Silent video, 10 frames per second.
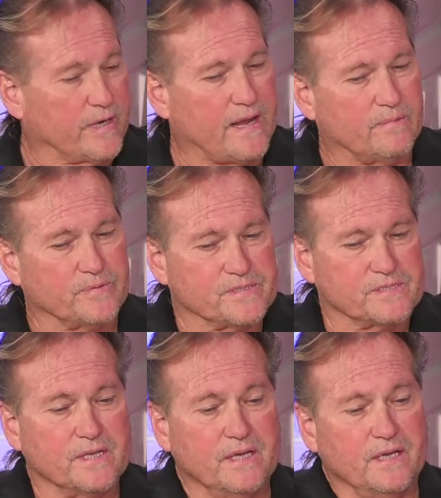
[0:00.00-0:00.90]
happens
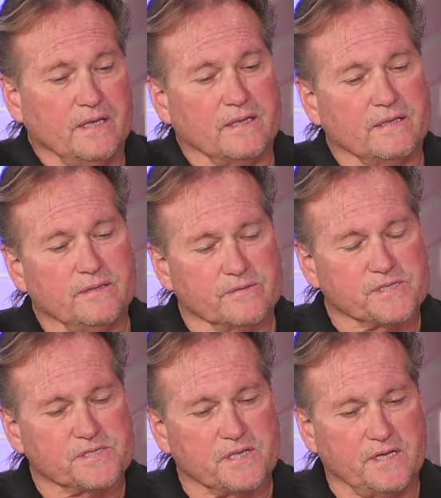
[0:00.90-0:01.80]
is, and there was a
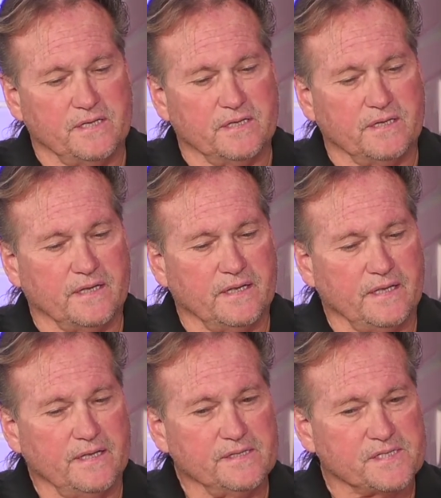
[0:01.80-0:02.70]
study done
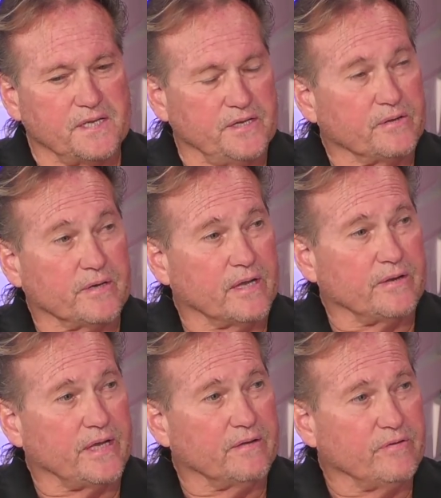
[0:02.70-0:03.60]
in San Diego
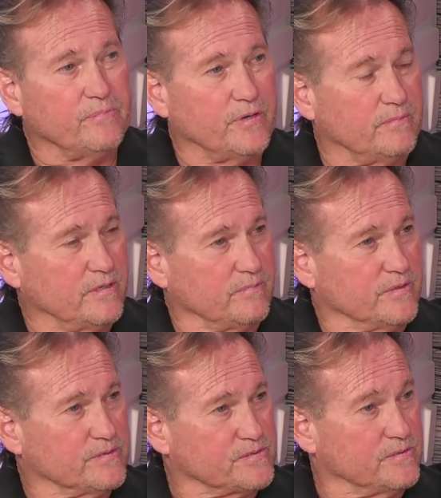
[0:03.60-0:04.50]
County, every public
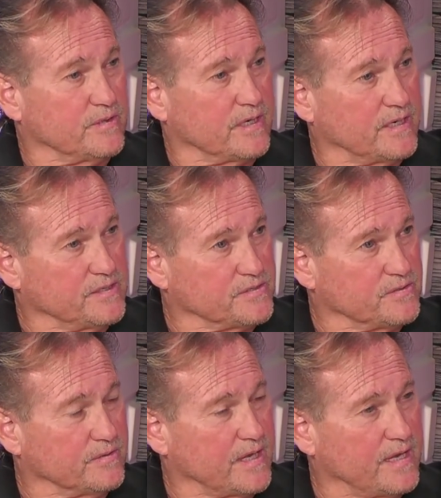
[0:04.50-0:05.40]
middle school and high
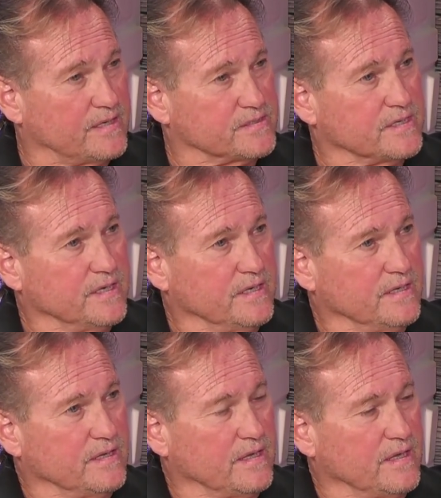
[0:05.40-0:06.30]
school has
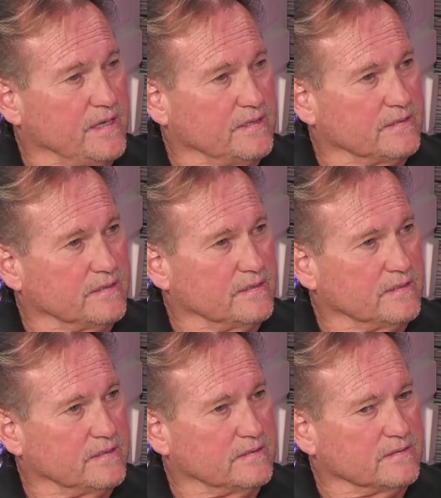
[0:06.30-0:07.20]
a
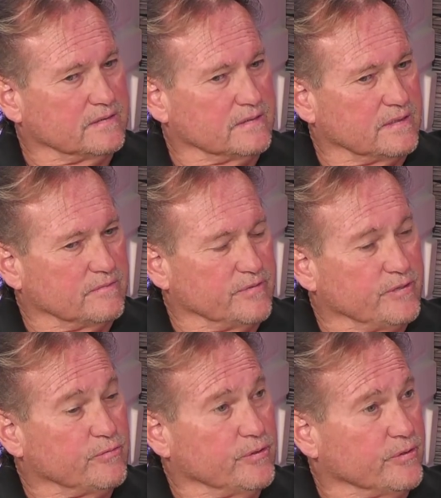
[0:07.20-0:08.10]

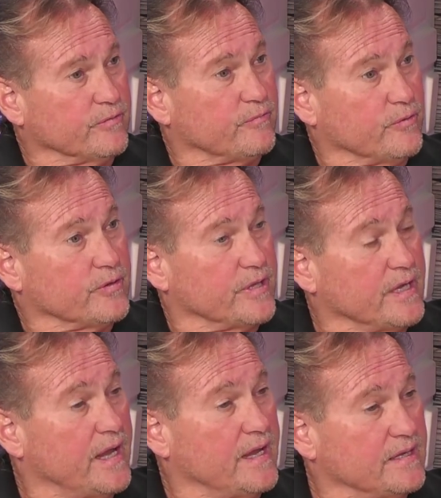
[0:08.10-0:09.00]
recruiter for the
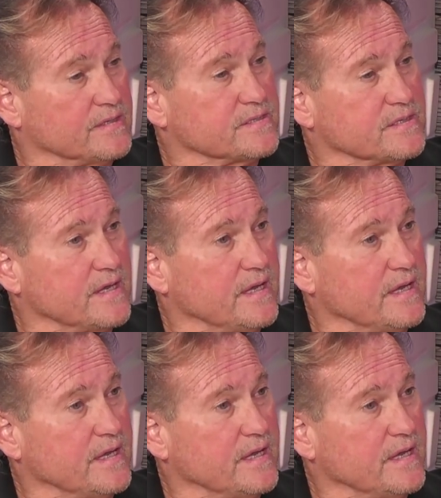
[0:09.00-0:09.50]
gangs